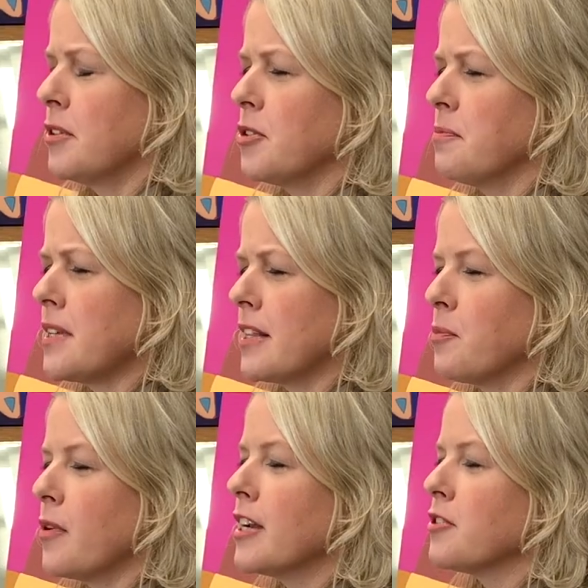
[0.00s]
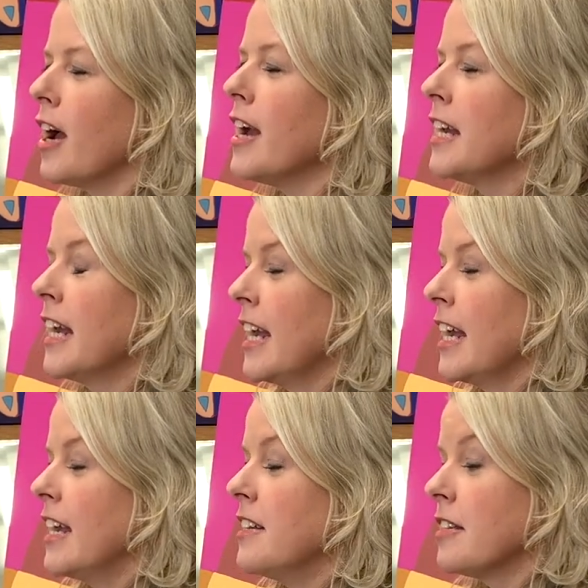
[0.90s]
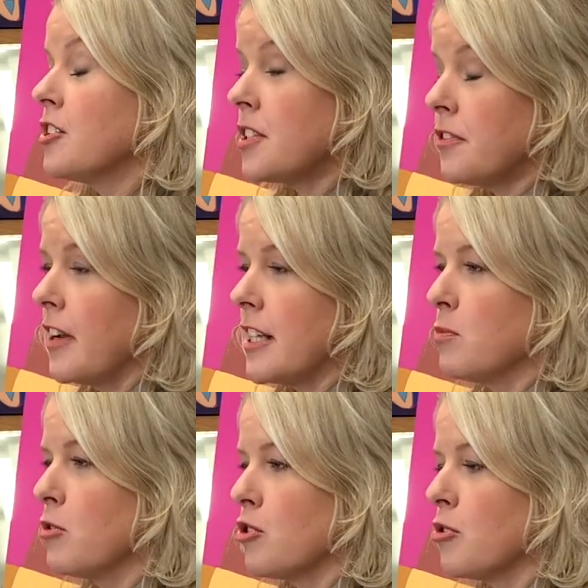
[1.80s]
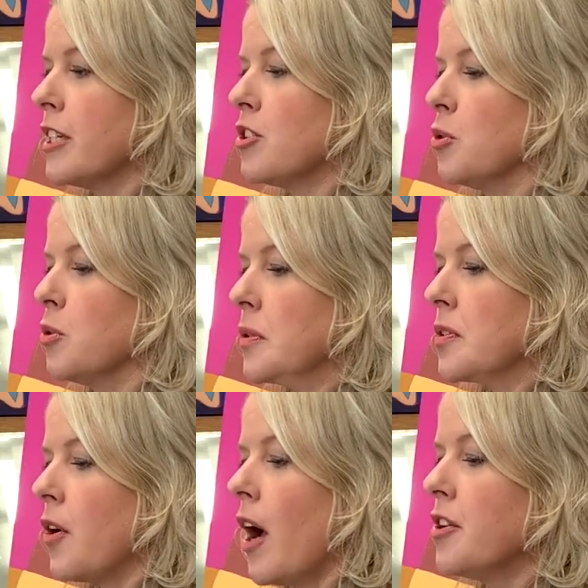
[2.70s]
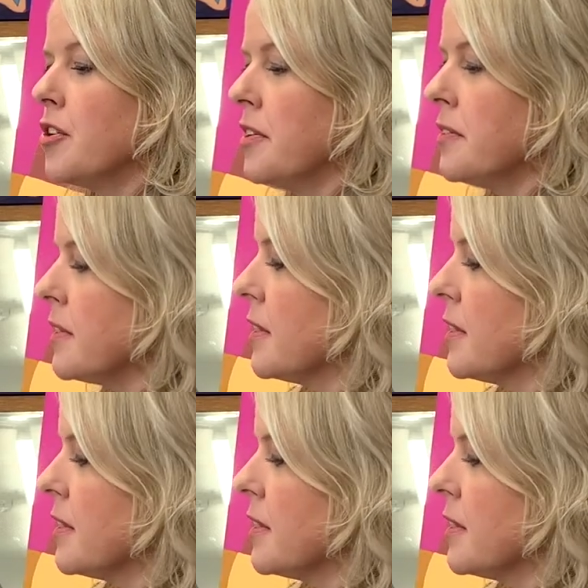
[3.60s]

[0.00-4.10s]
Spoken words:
not sure I'm saying the brand right. It's just a flexible drawing tool. So I use